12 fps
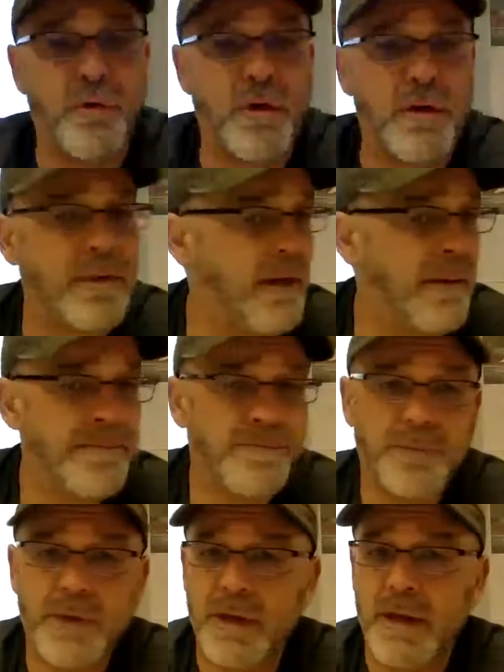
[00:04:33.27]
forth.
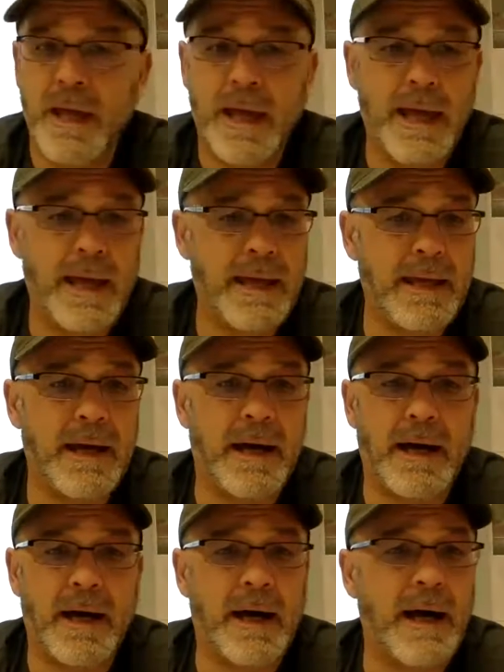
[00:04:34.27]
Hey,
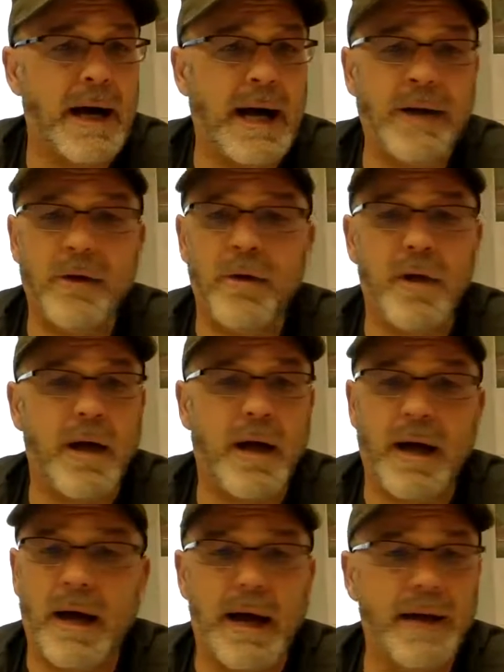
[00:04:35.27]
I don't
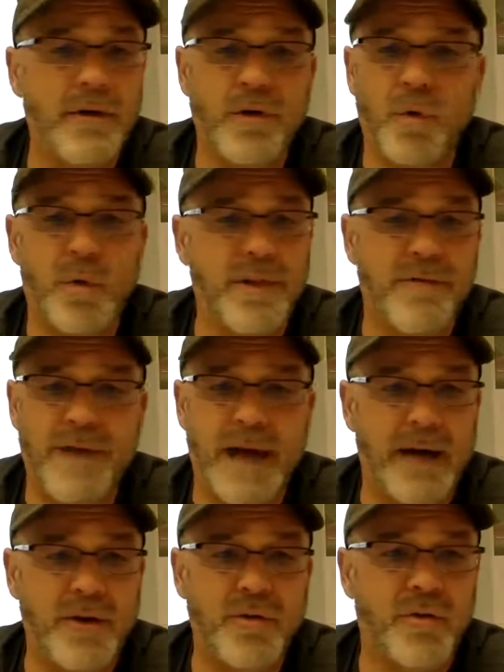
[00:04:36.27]
know what the
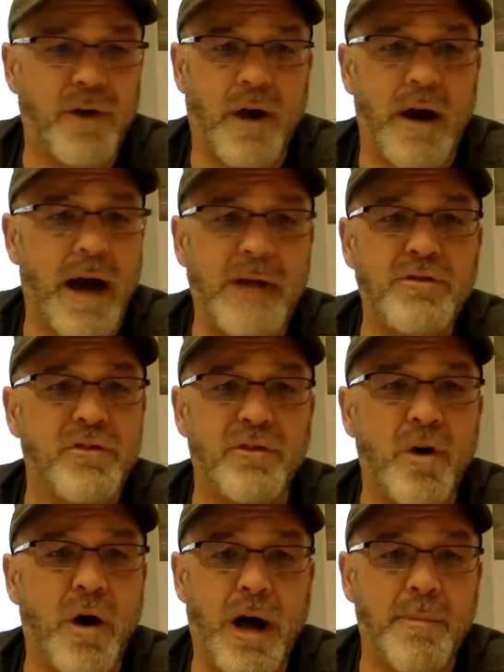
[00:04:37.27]
values are. I
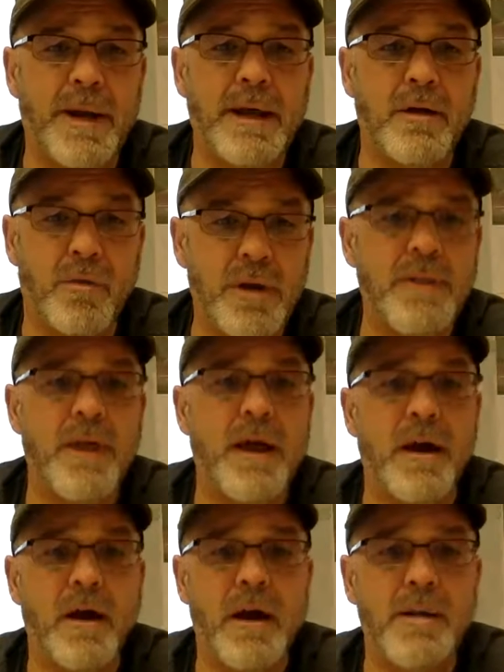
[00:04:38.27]
just know how many are in
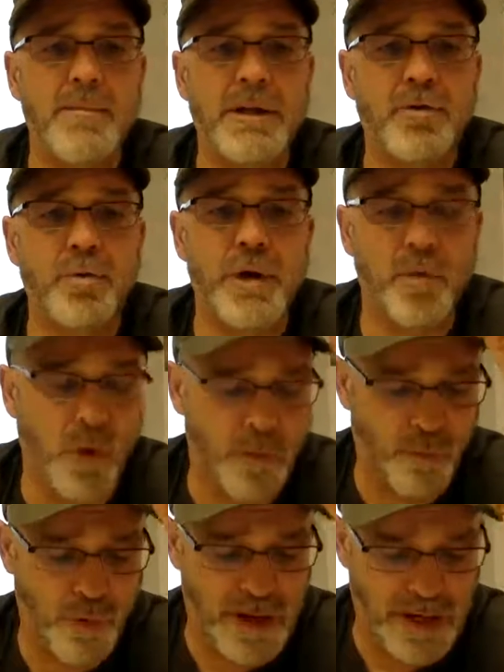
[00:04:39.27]
there and between
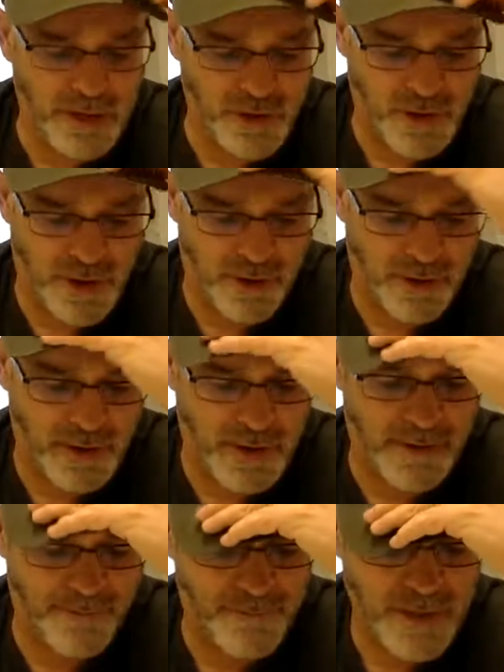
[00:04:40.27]
what range are
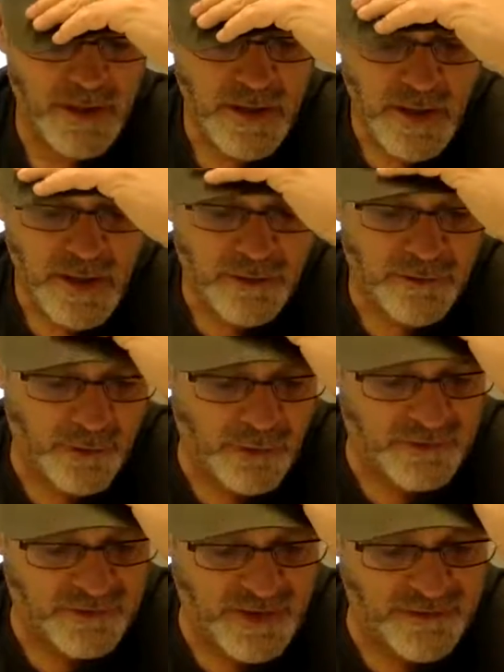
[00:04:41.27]
they.
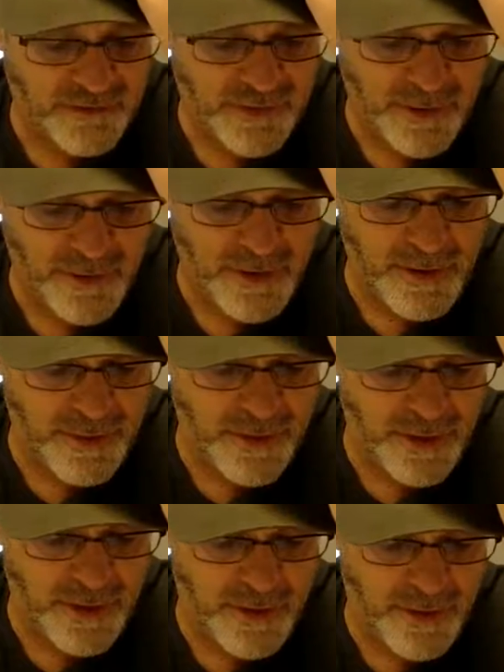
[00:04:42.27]
So it says
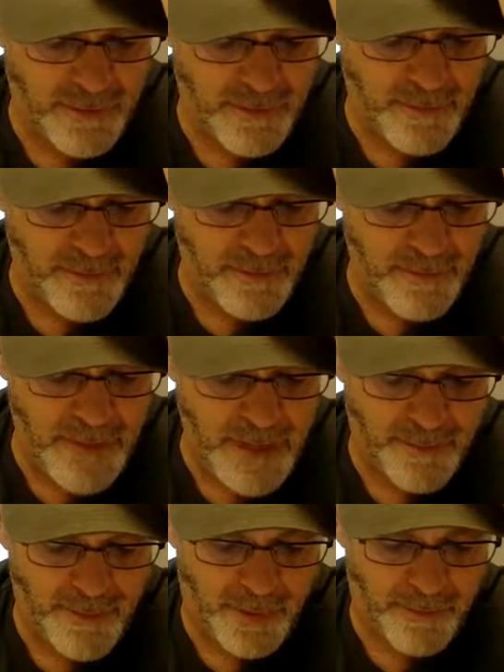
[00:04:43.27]
the
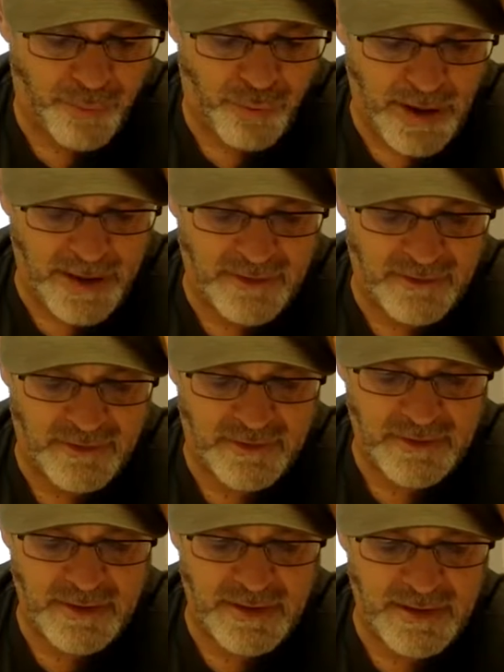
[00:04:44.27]
minimum
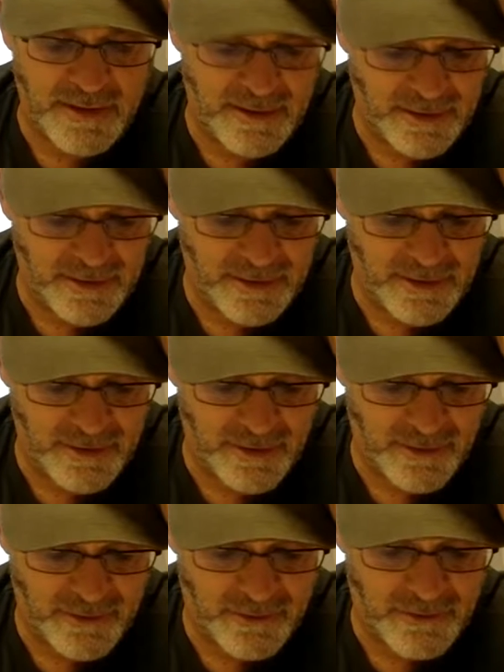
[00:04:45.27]
price
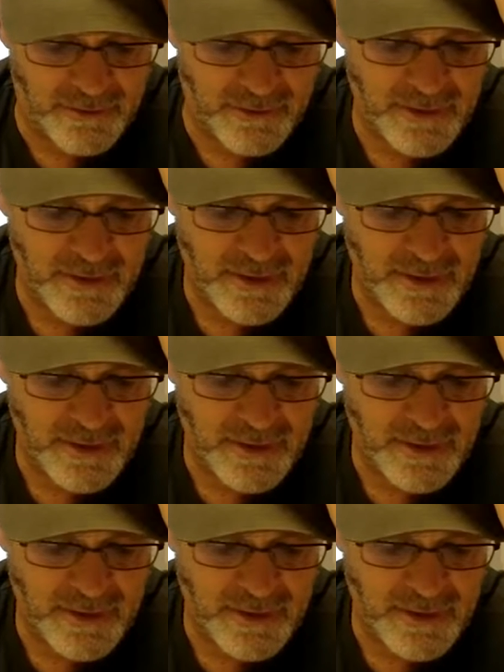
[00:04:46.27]
is